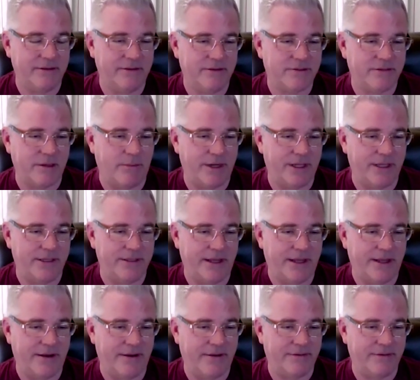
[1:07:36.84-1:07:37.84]
somebody
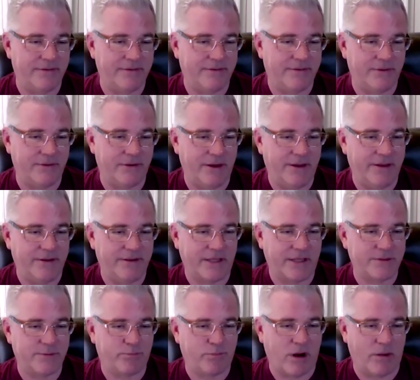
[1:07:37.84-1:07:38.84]
down, right?
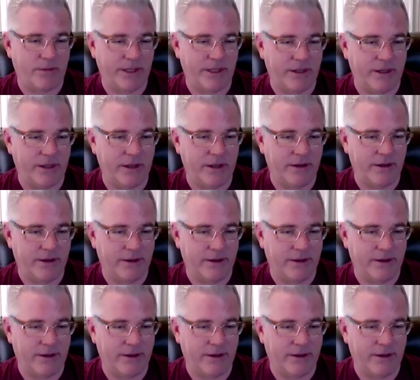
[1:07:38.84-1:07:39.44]
That's probably a,